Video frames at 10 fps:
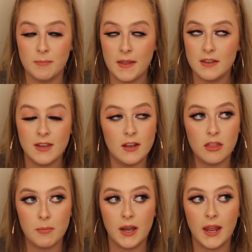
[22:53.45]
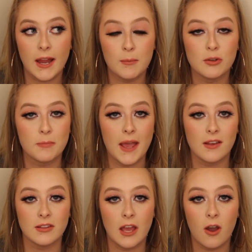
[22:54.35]
By the 10th minute, I almost
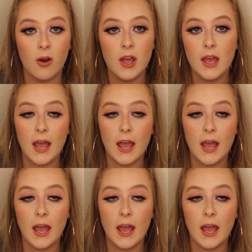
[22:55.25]
passed out.